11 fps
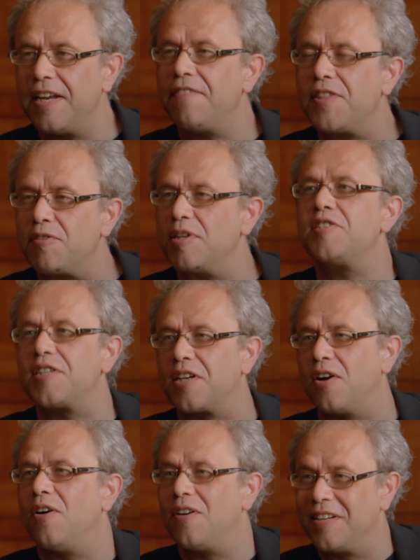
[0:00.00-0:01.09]
if there is a
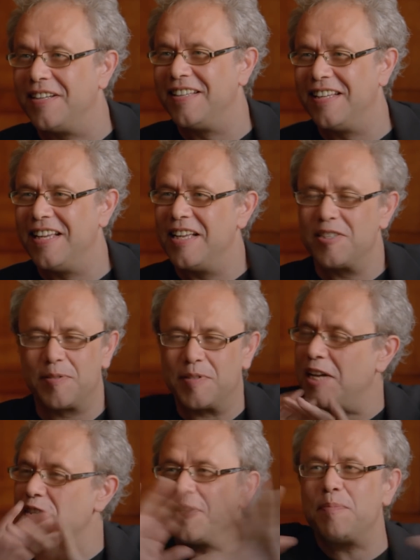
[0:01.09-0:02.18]
God,
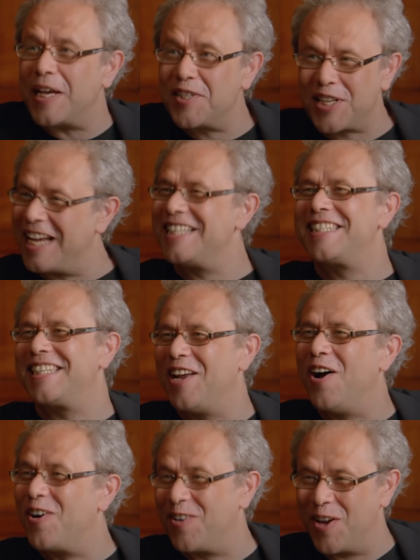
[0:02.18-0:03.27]
take the best case
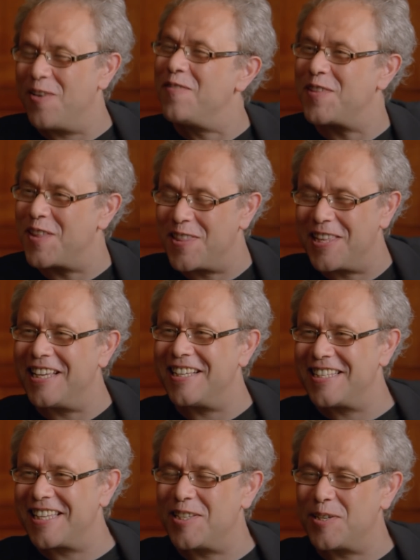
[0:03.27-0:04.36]
scenario right. for the
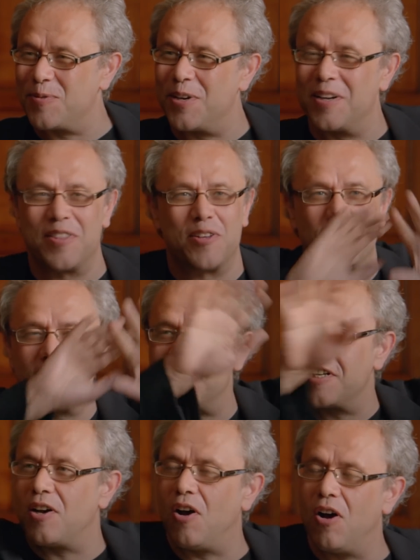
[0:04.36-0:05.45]
theist, as it were. Right. There is a
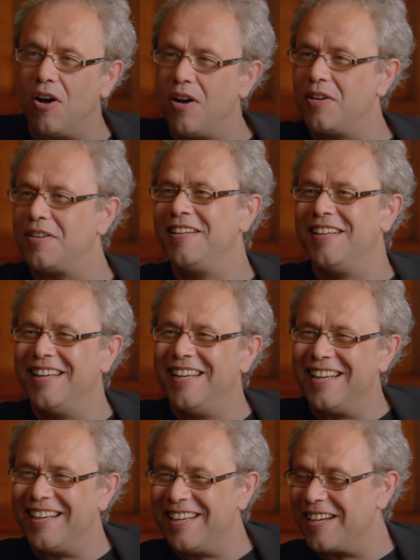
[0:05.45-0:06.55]
God,
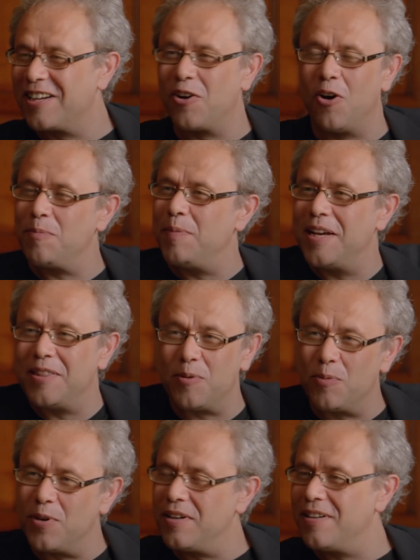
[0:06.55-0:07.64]
uh, God made the
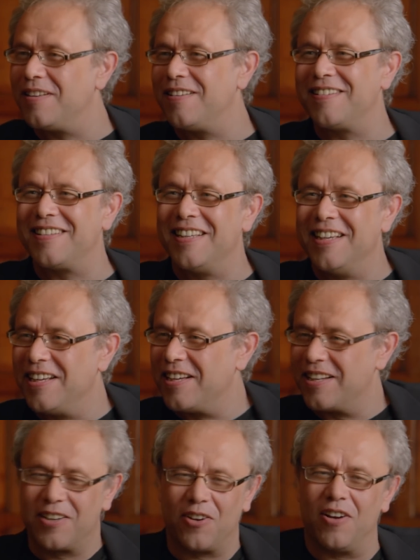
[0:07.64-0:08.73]
world,
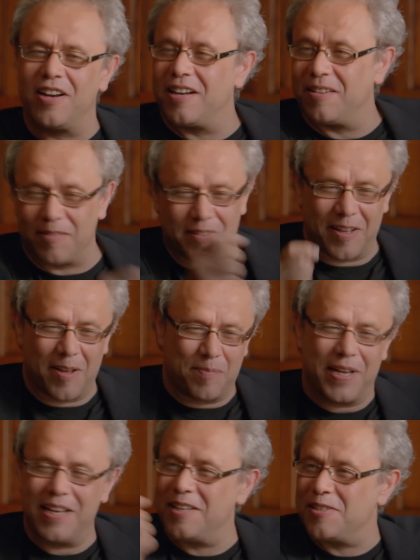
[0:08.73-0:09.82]
God uh,
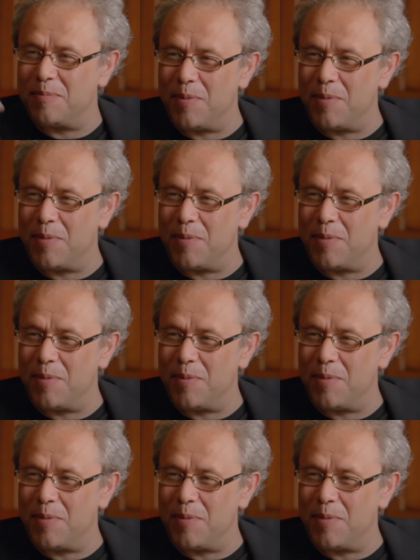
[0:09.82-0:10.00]
appeared to